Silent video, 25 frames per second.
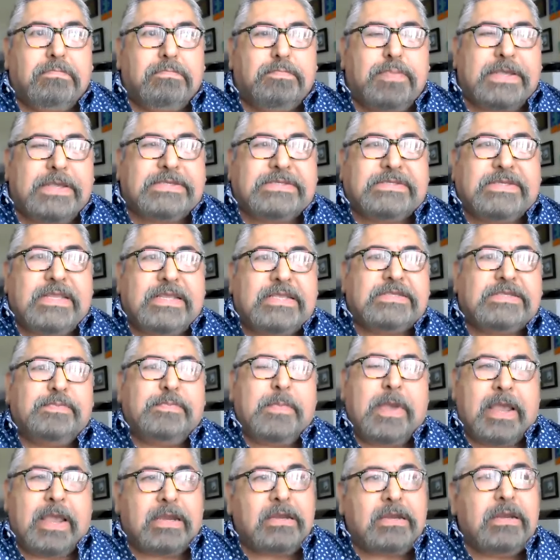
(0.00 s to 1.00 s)

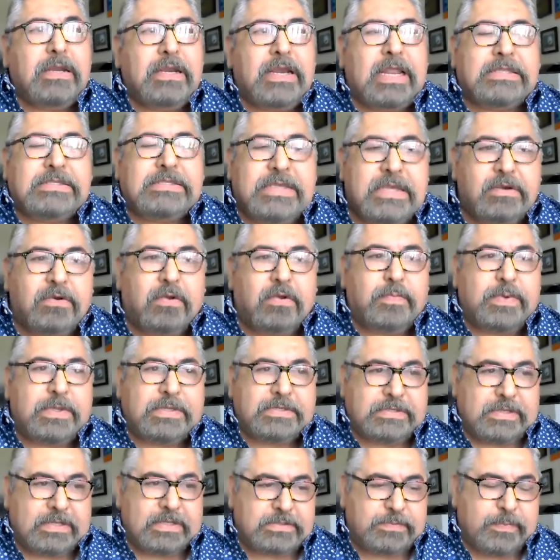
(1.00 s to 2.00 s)
businessmen, Latino
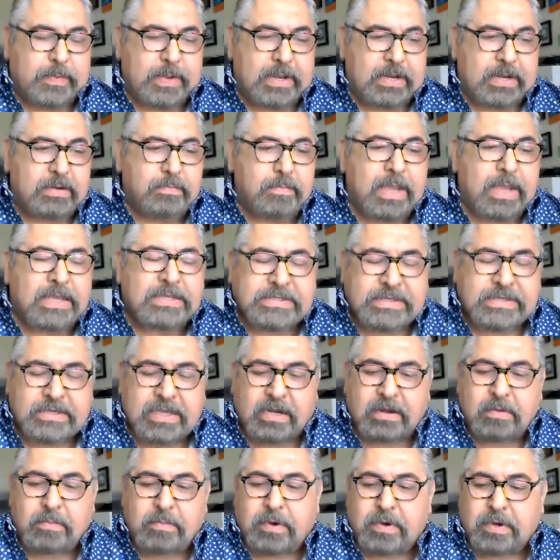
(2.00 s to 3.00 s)
businessmen,
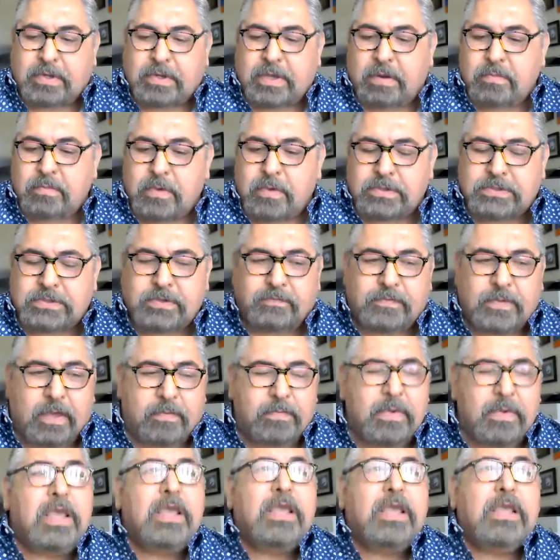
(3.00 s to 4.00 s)
Mexican American, most of
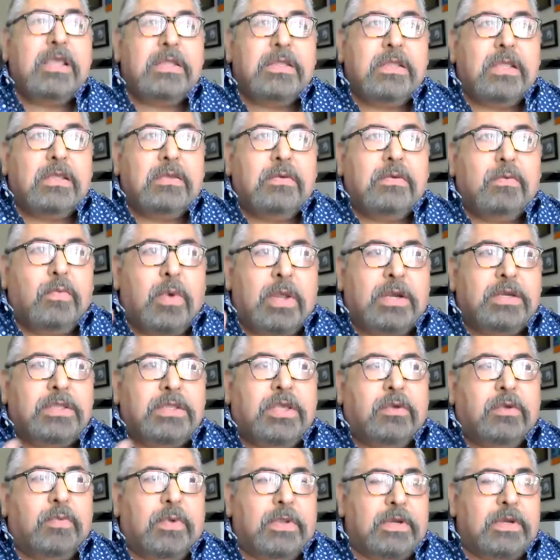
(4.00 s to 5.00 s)
them, one
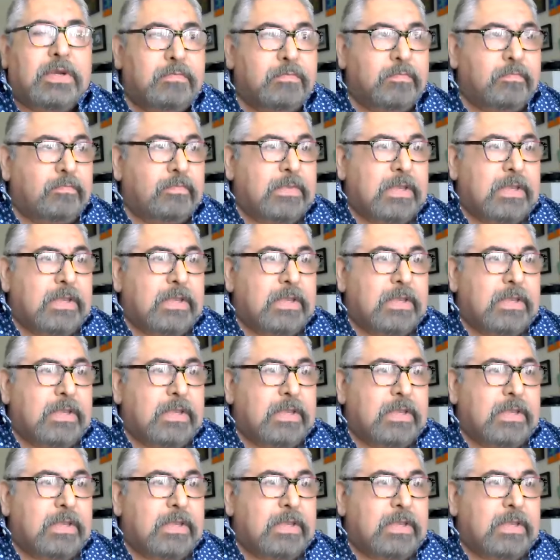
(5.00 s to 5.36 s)
Cuban,